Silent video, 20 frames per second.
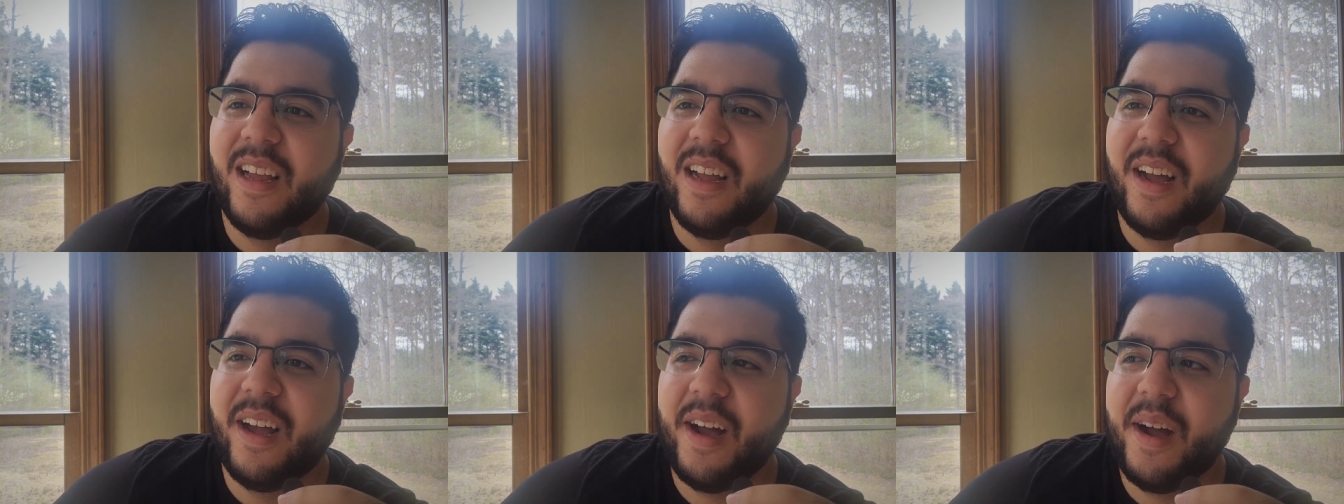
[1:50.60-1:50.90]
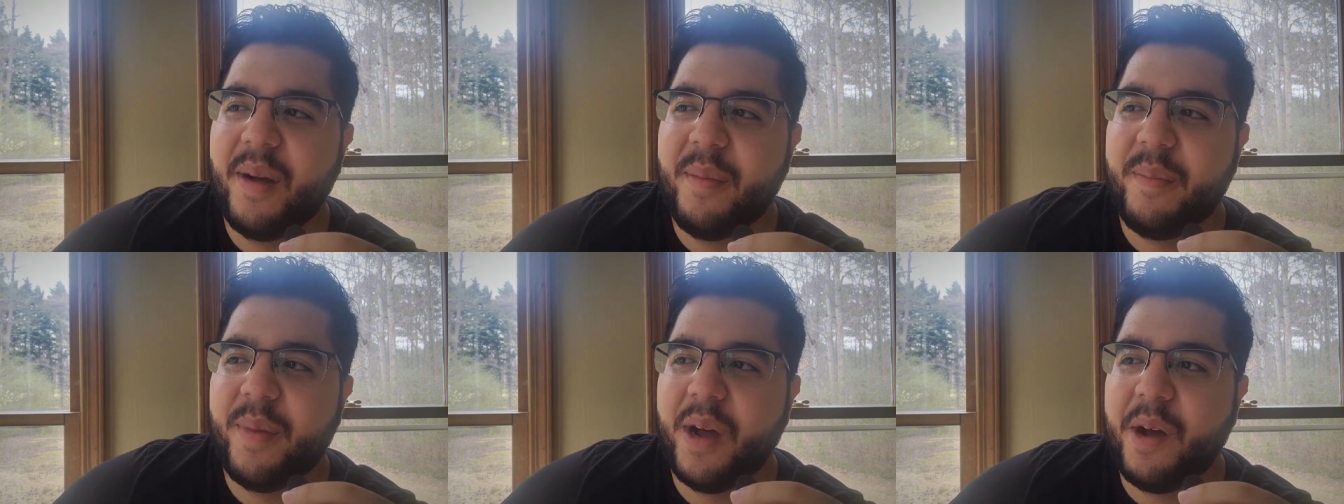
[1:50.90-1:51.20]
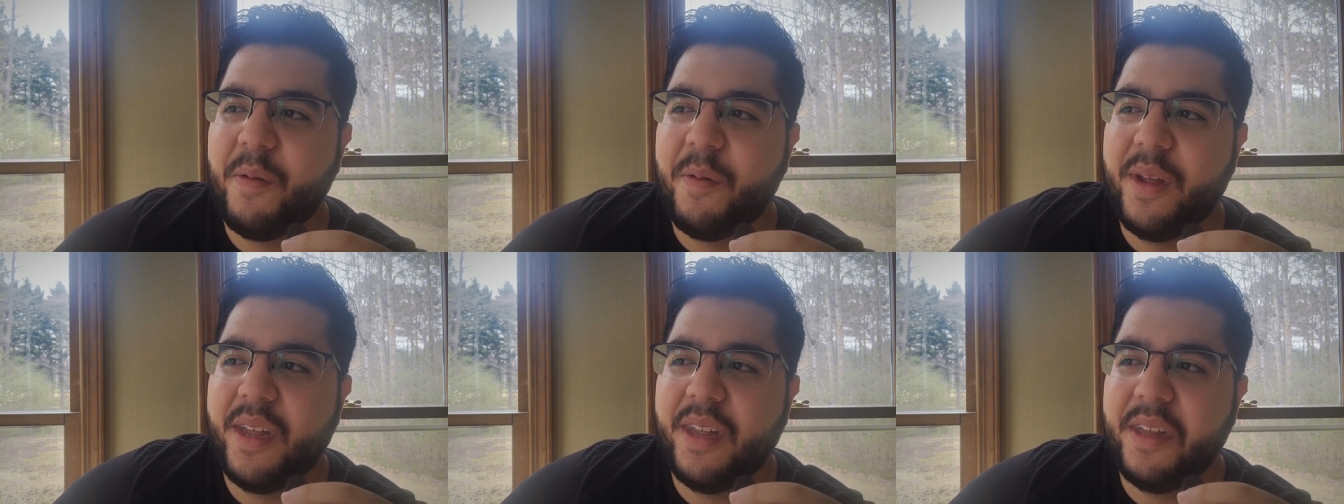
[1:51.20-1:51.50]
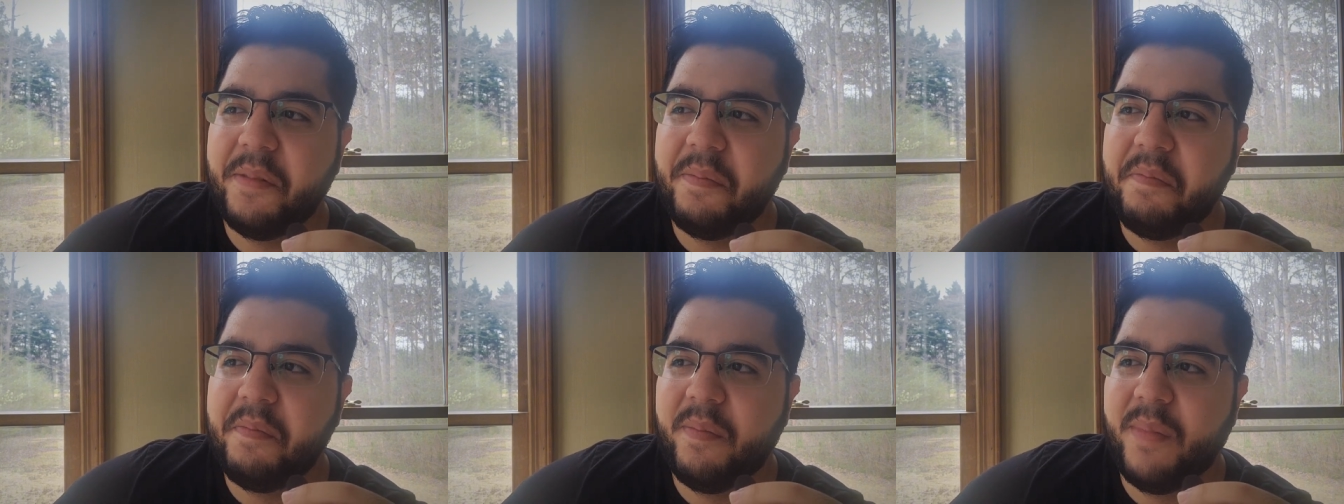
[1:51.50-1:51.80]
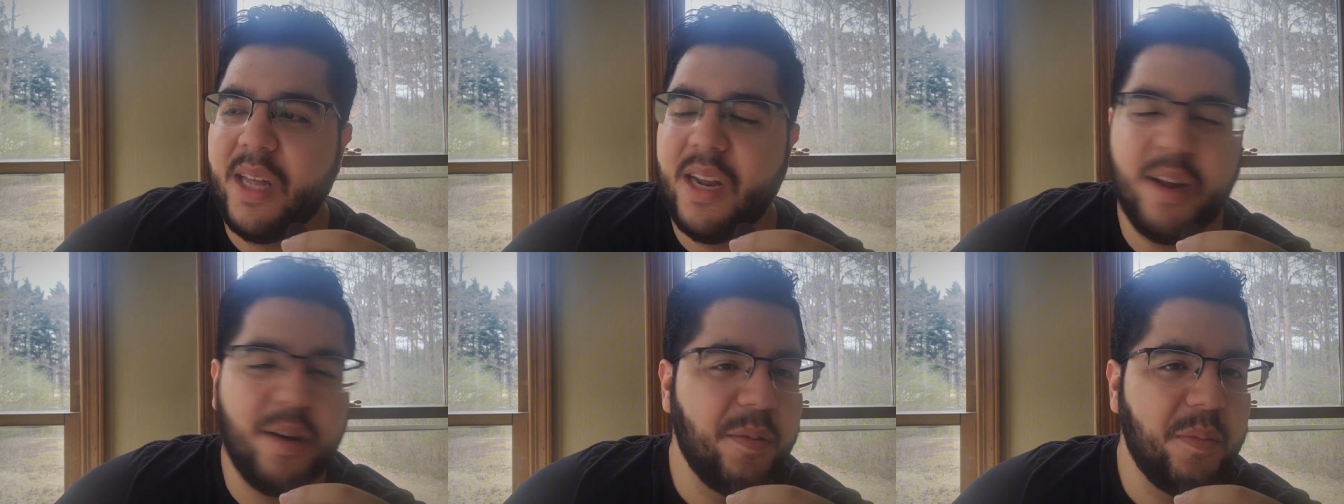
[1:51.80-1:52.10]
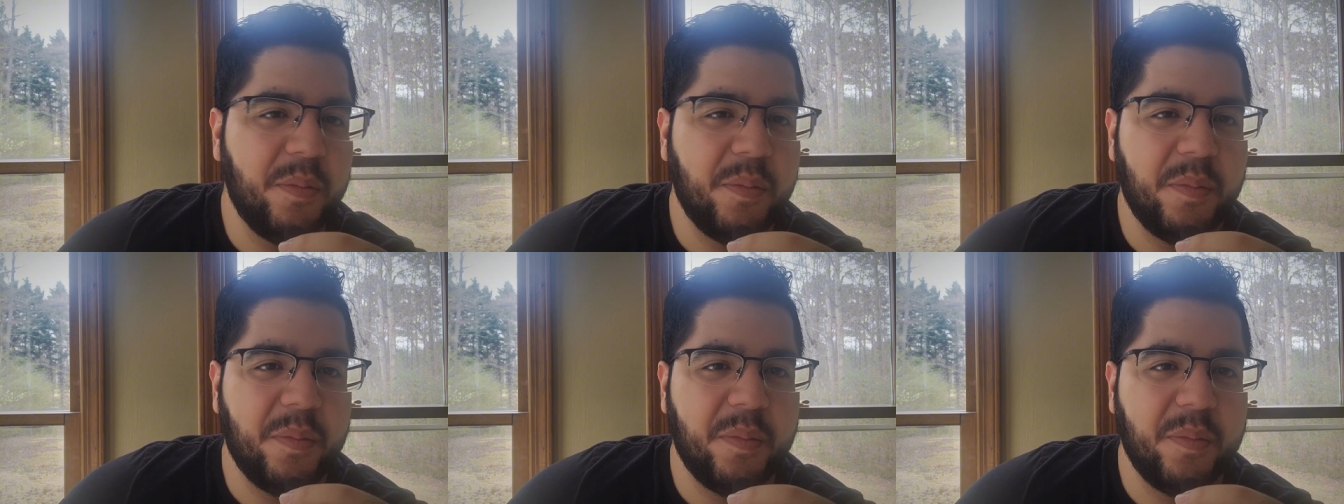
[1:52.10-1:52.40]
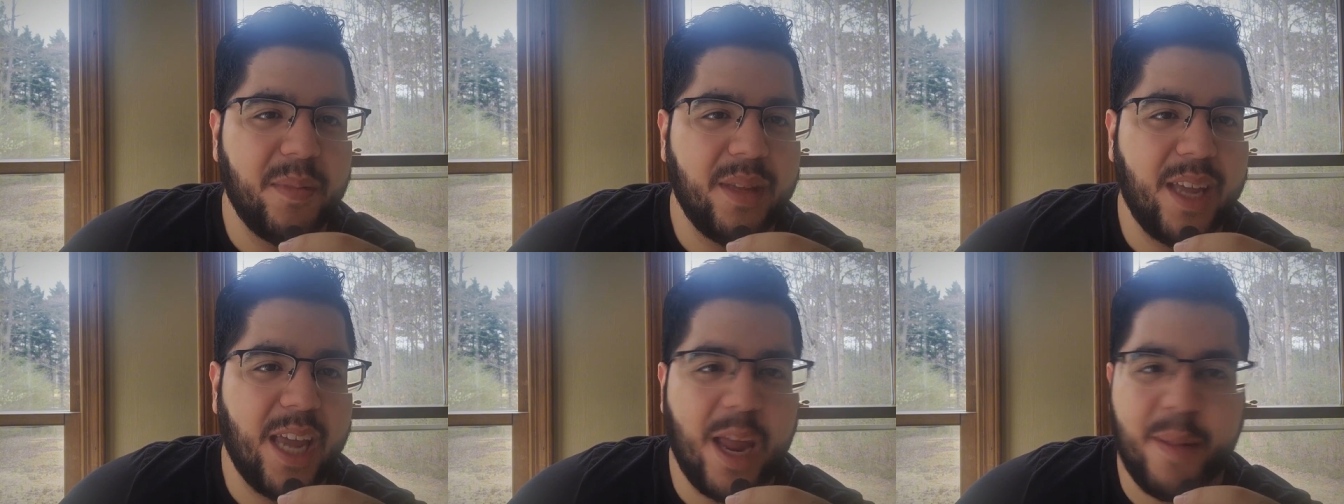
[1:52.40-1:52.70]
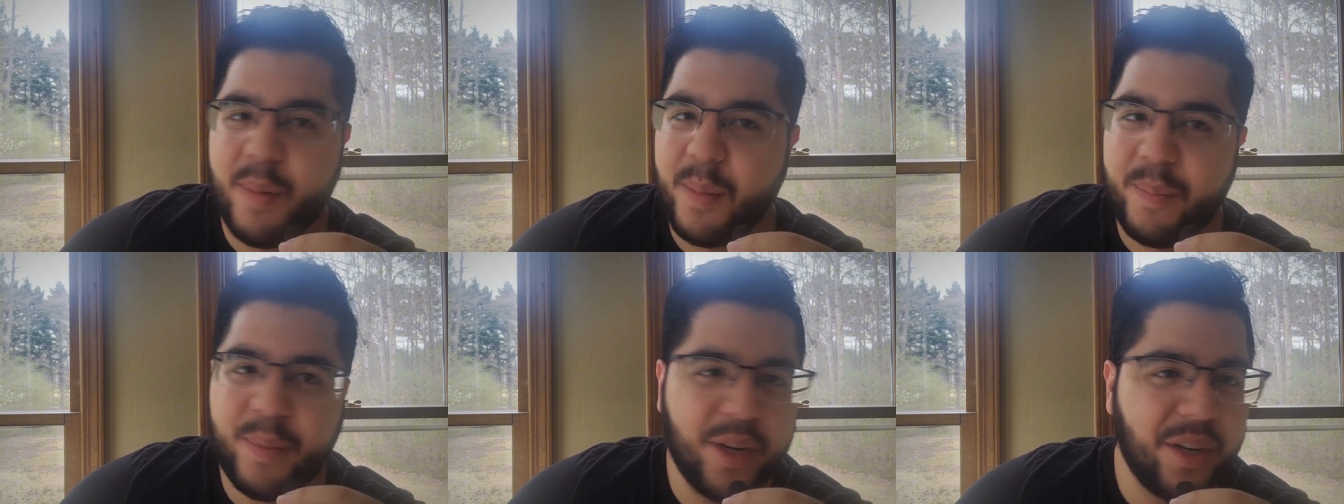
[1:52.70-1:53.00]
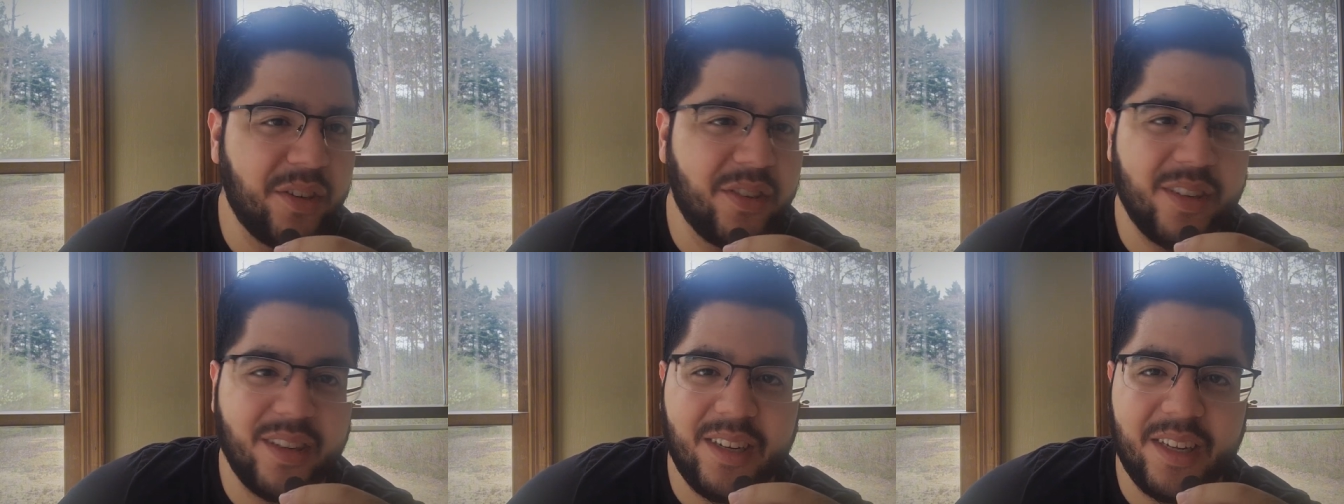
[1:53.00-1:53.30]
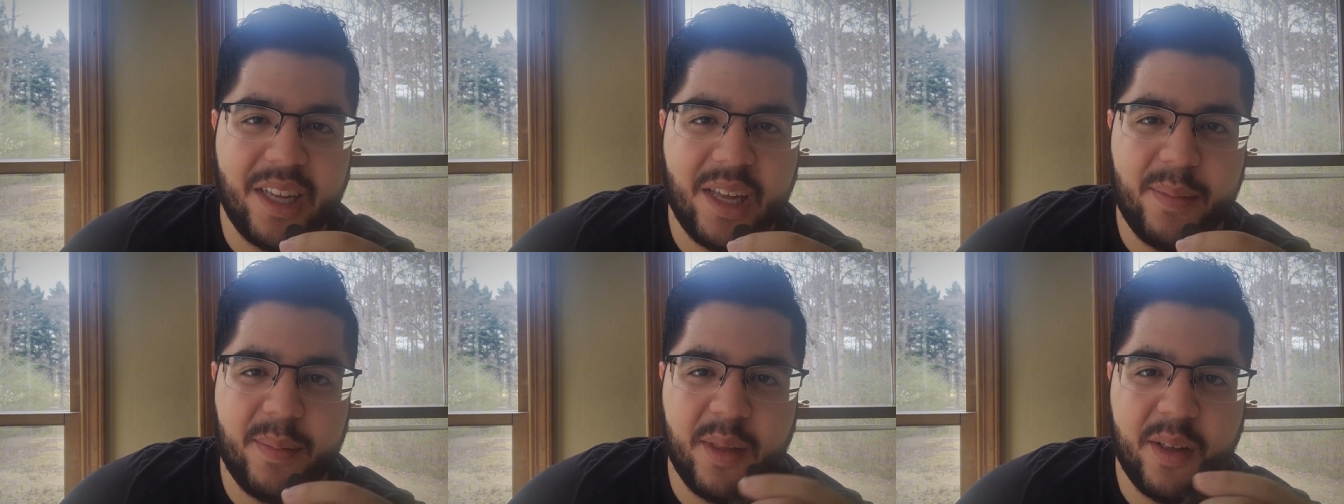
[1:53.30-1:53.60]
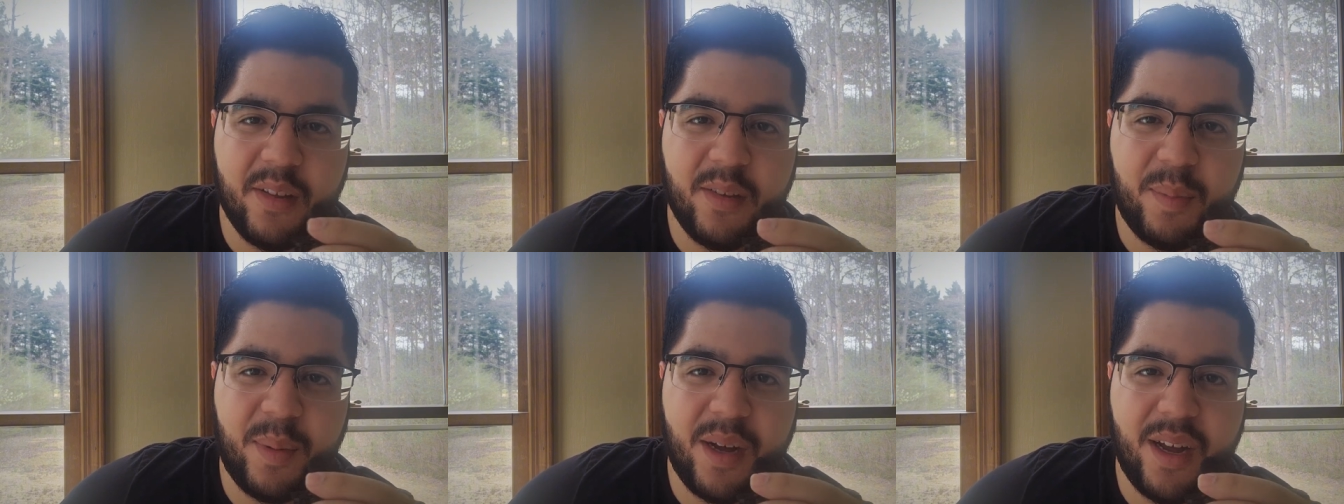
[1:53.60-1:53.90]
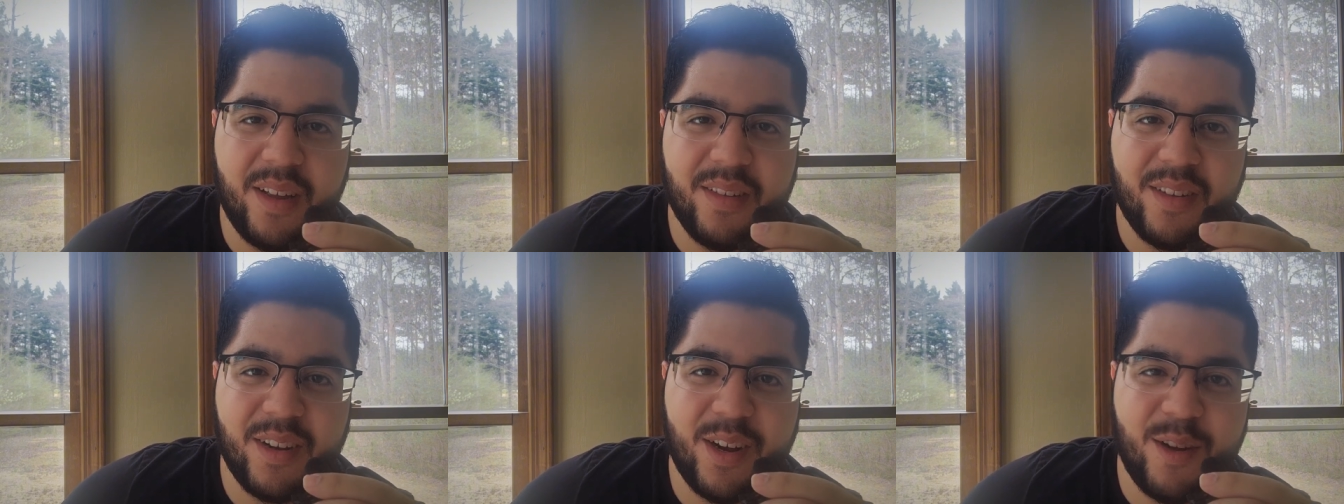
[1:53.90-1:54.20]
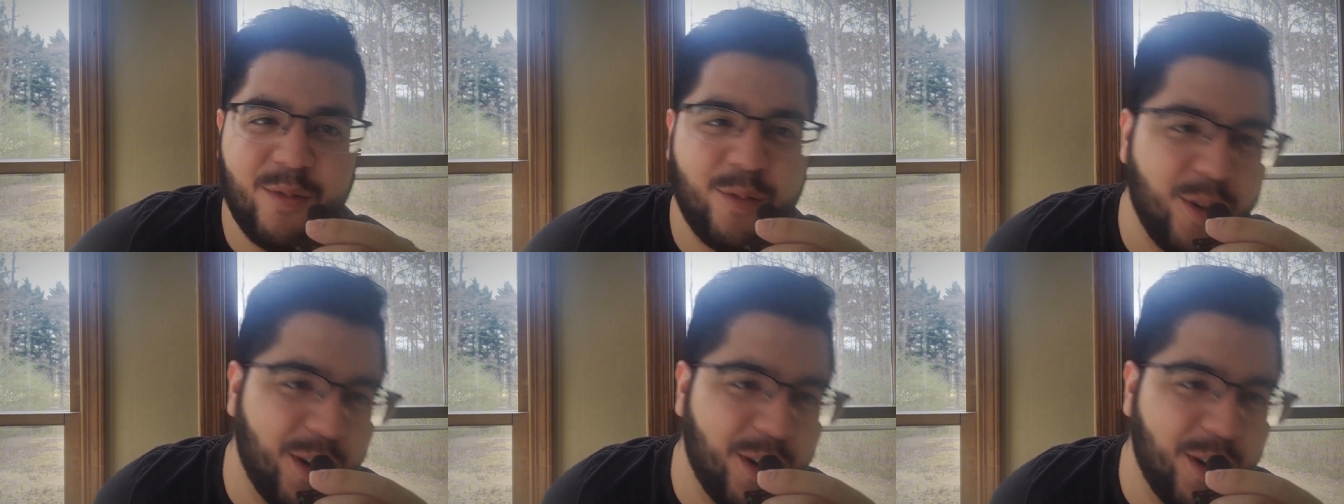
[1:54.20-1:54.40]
Um, but we, you know, keep it pushing, keep things positive.